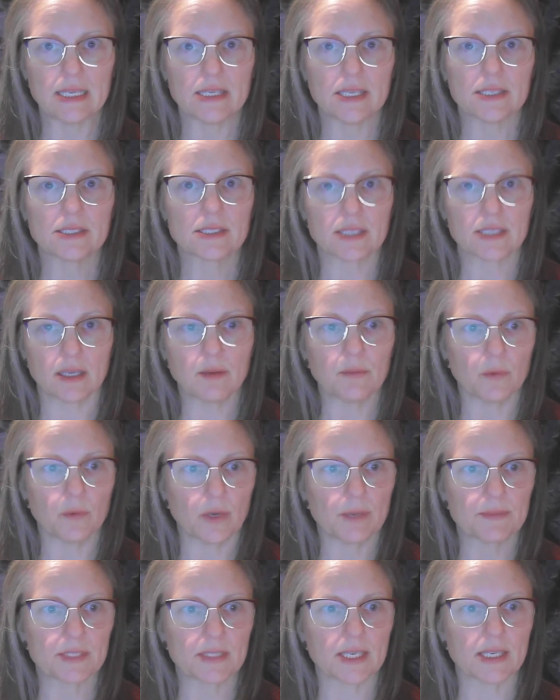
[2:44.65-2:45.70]
Some
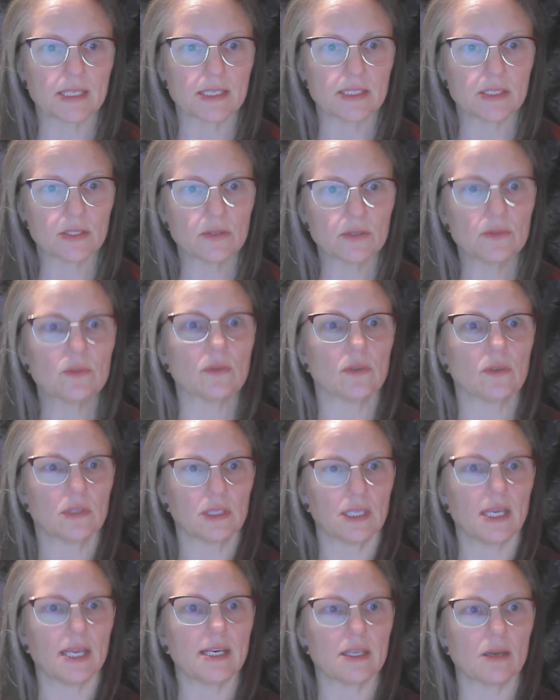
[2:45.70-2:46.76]
websites do
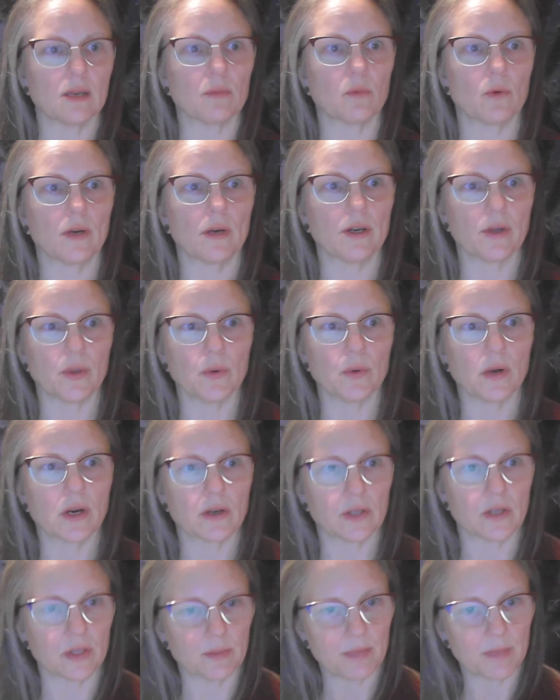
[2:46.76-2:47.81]
light up where you are
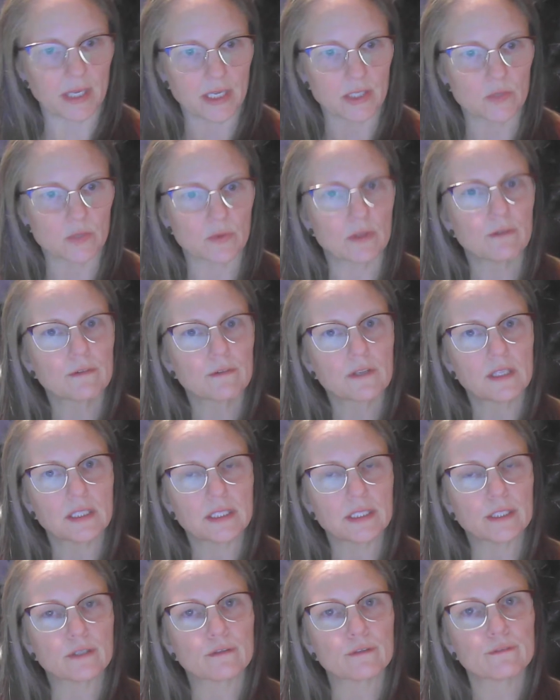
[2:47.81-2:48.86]
on the page with a
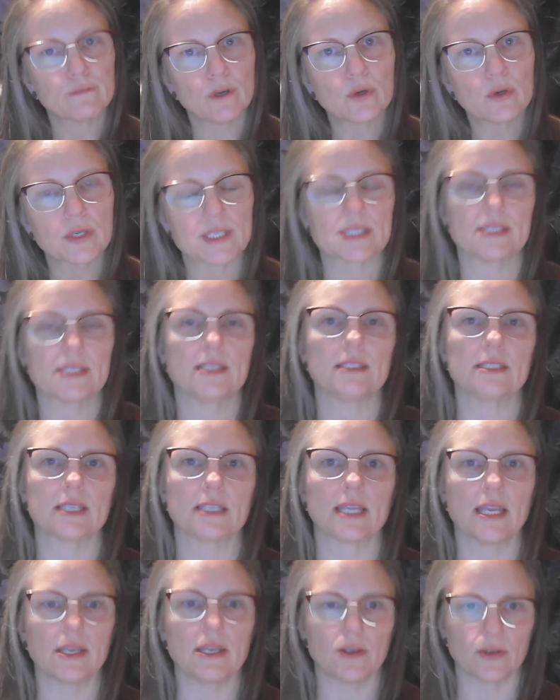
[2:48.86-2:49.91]
clear focus
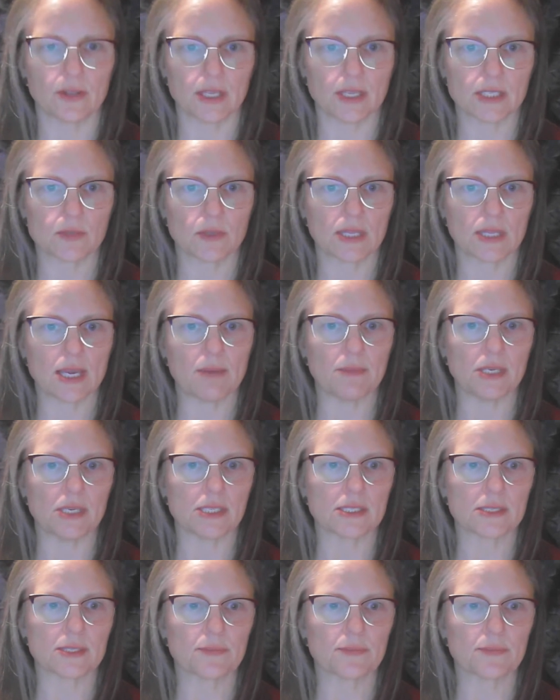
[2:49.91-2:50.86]
indicator. That's what that means.